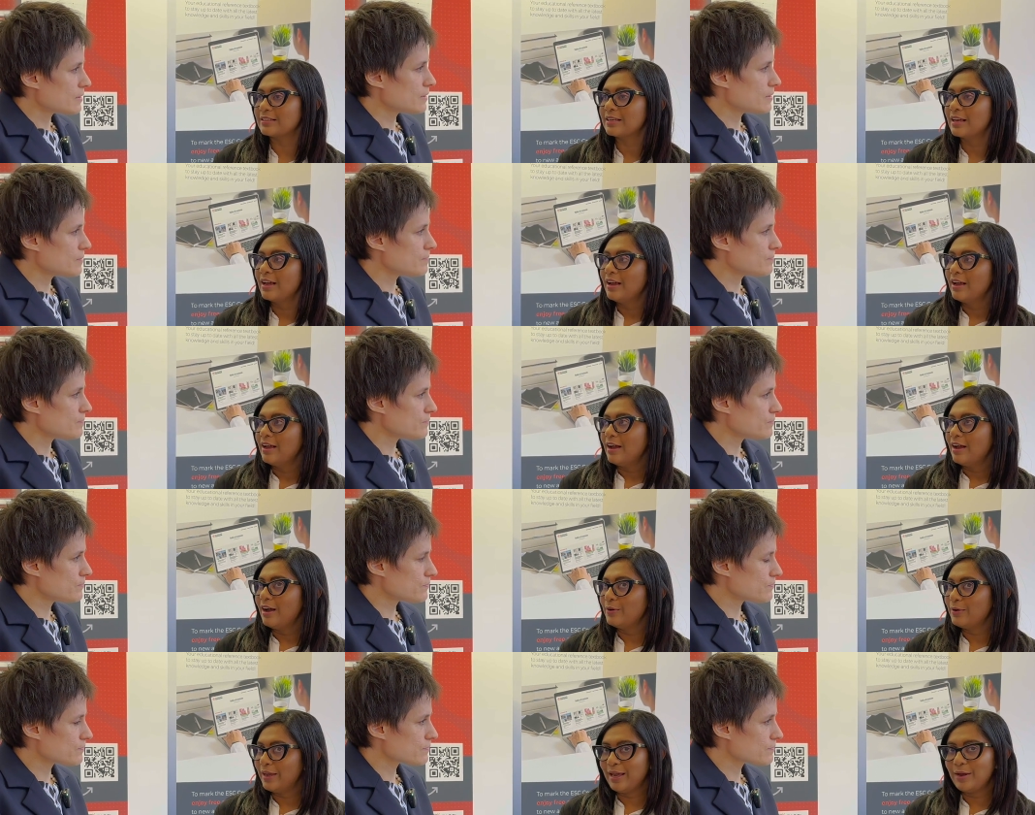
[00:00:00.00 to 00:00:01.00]
Speaker 1: Yeah.
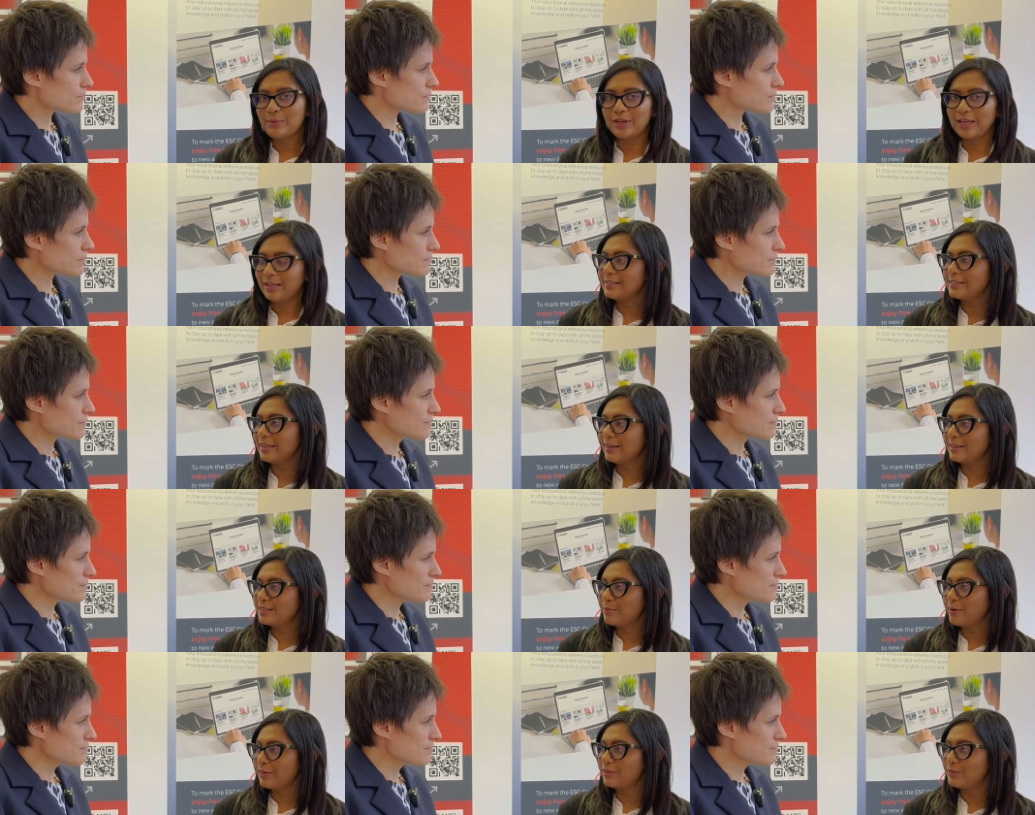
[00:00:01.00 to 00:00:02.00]
Okay, we can tell us
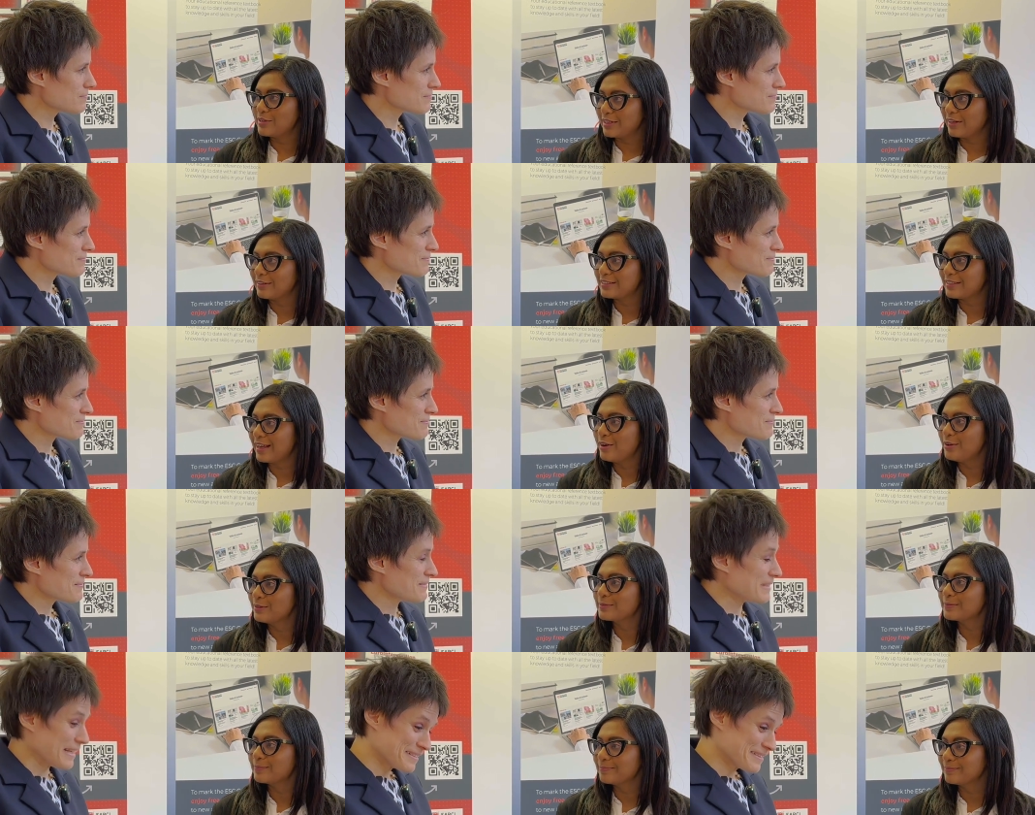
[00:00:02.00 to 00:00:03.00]
about the results now.
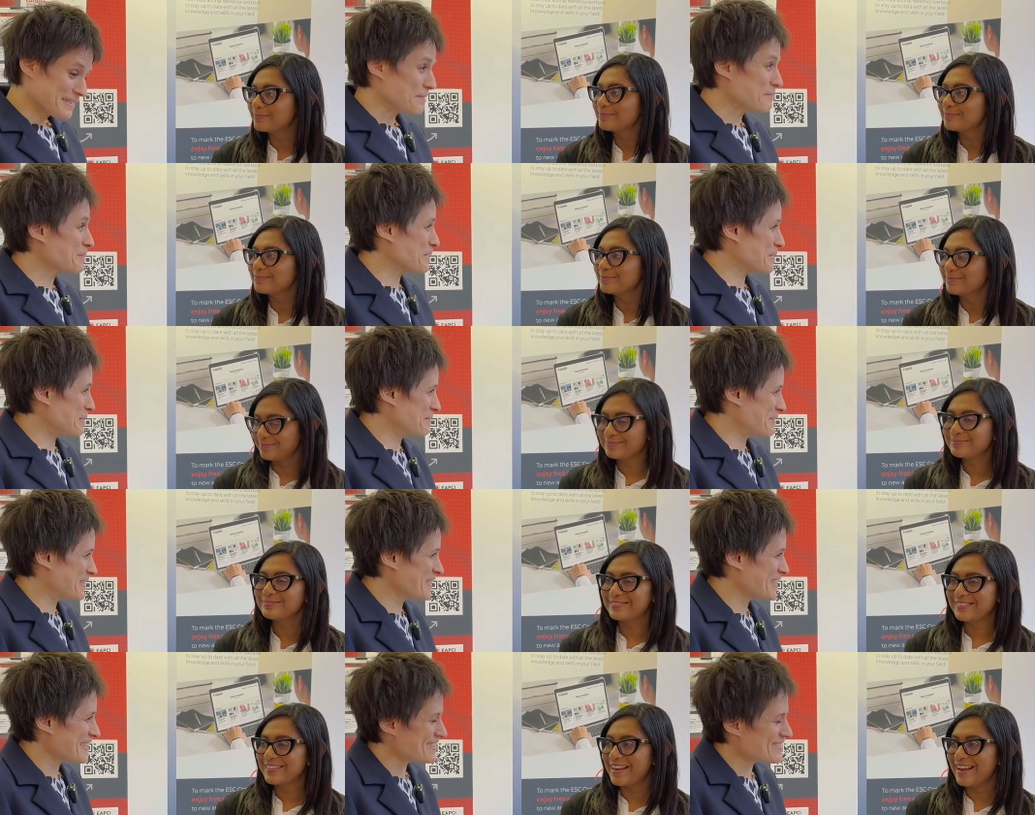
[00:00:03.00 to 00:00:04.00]
Speaker 2: Yes, now we come
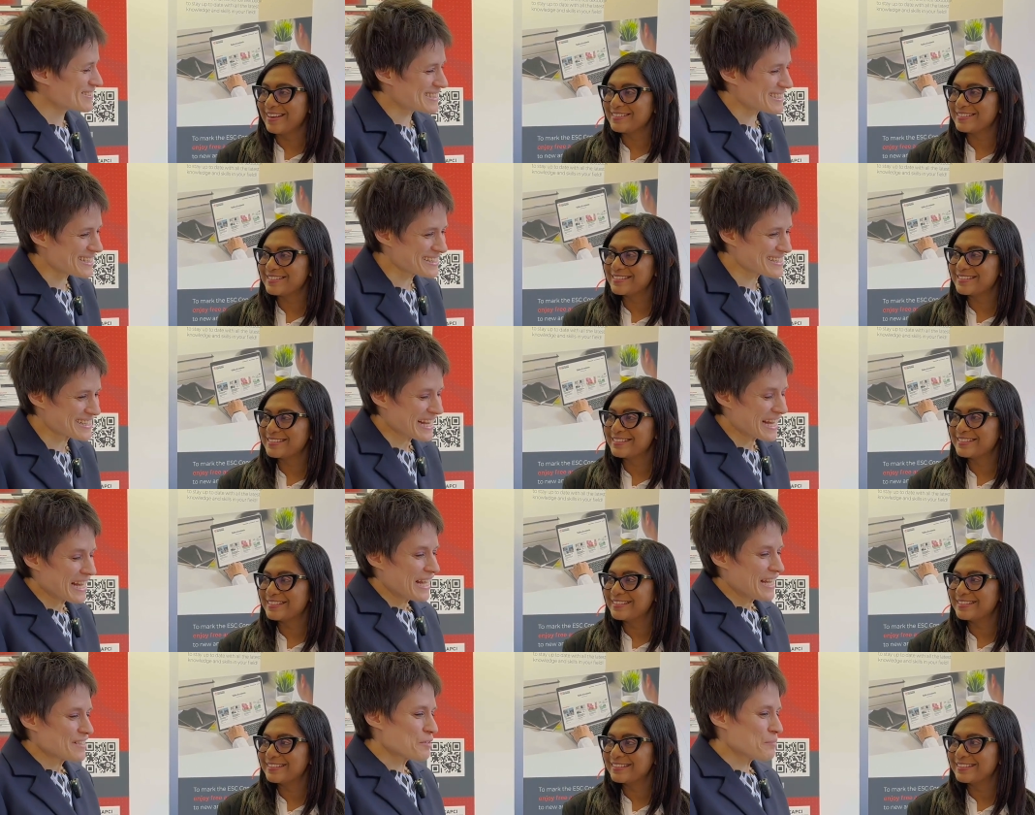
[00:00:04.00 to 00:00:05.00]
to the yes. results.
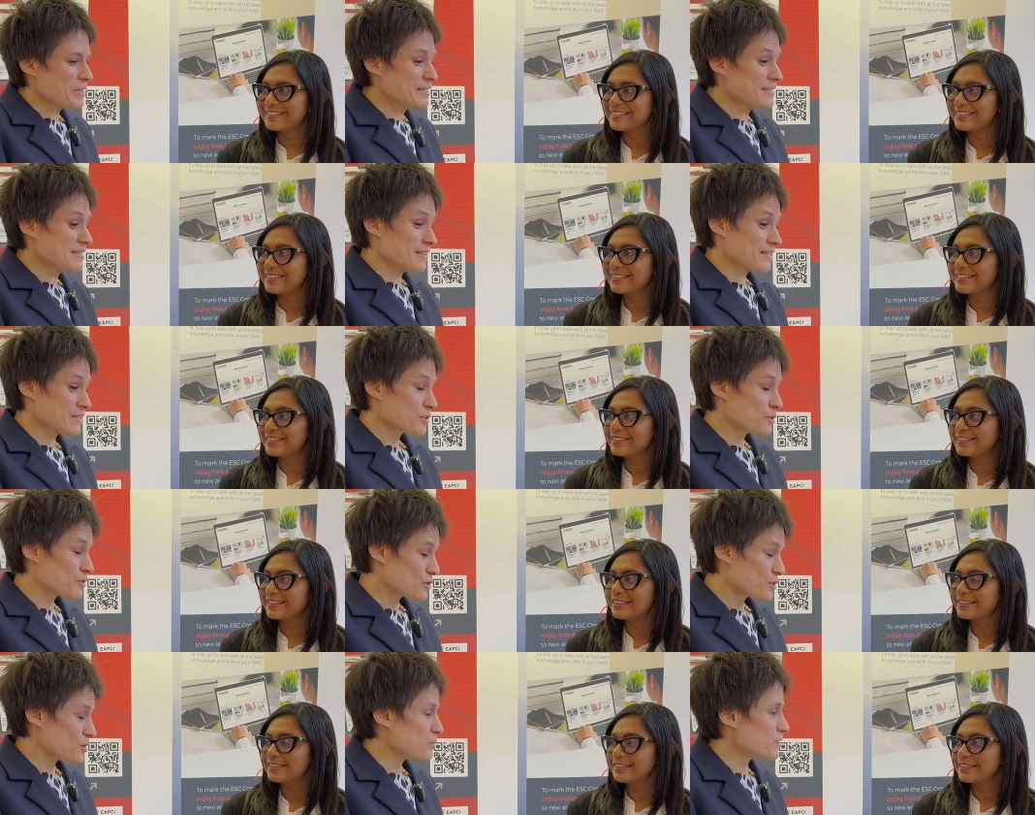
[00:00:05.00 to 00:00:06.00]
So multistars
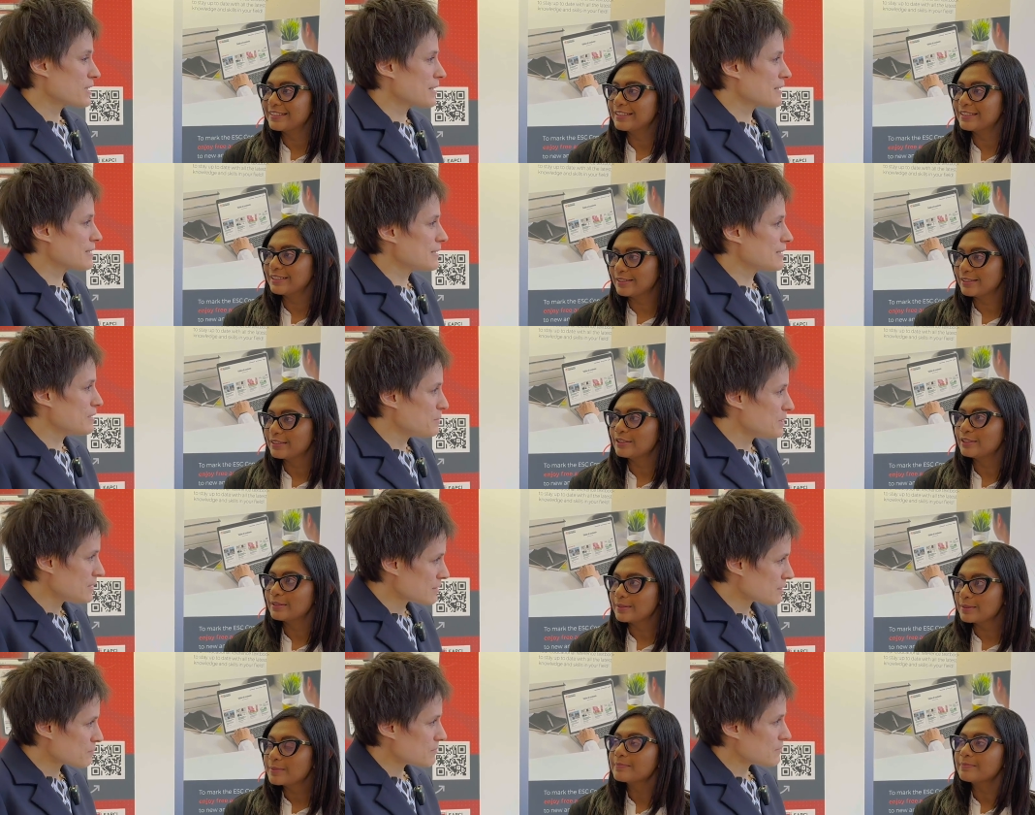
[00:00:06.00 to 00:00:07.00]
could show that
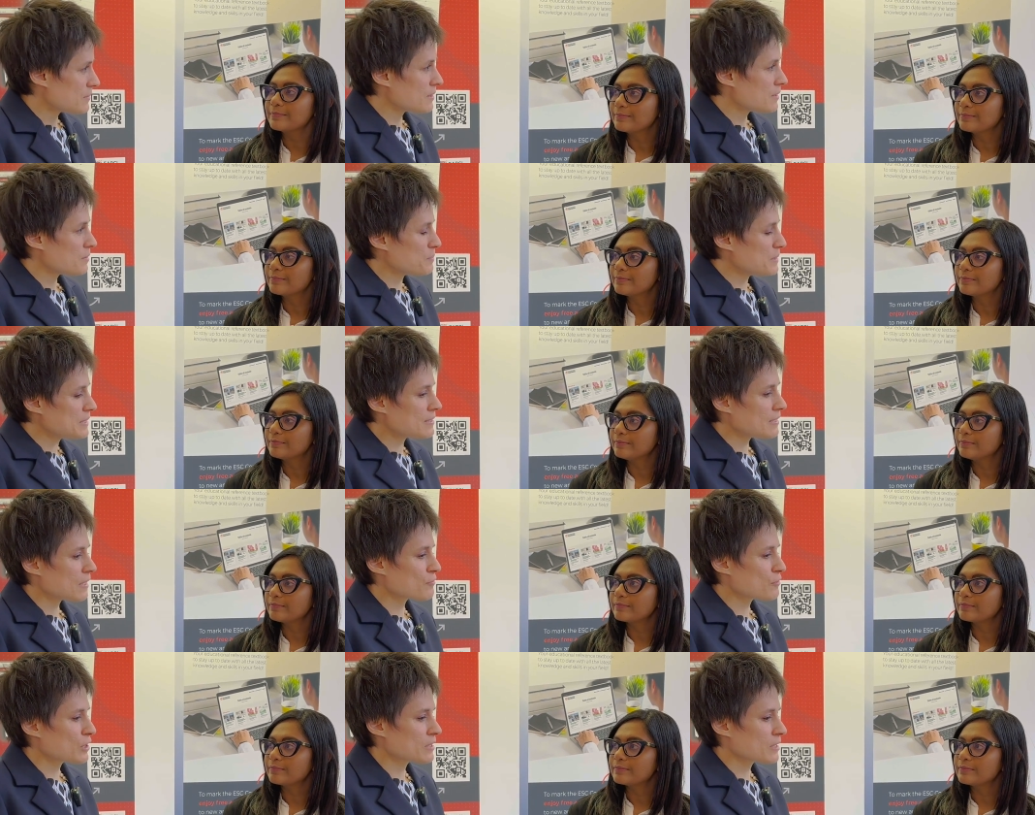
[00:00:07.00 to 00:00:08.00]
immediate uh,
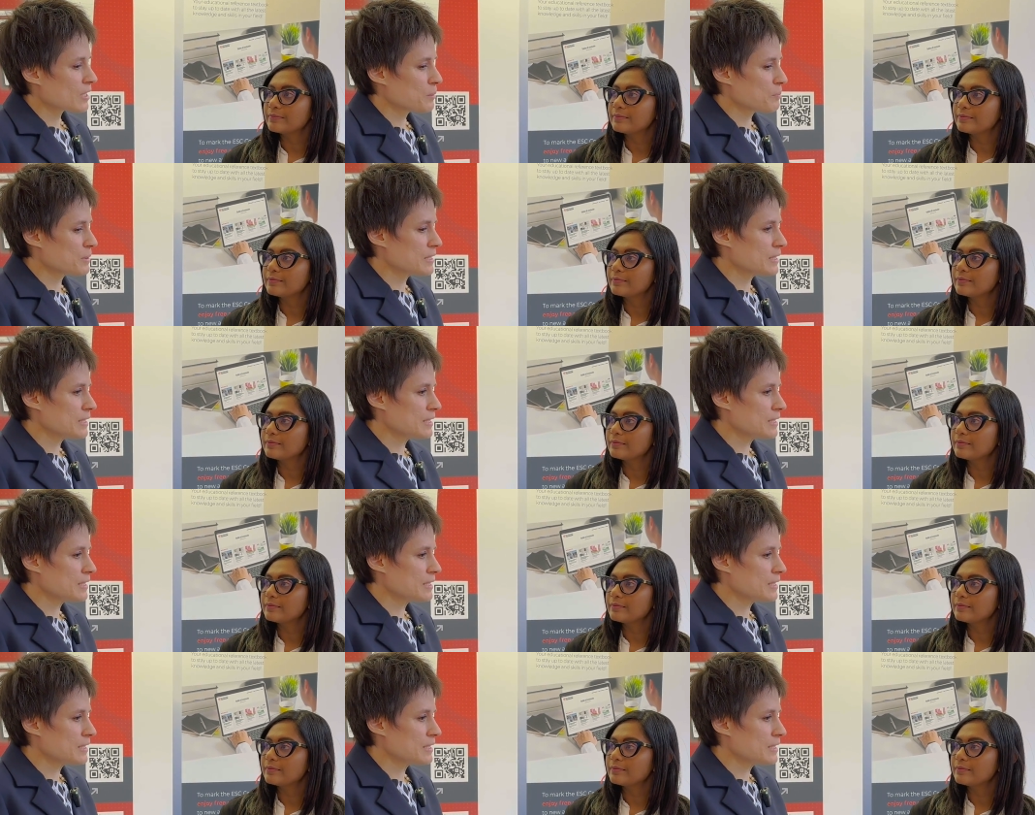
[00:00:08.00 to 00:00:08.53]
PCF non-culprit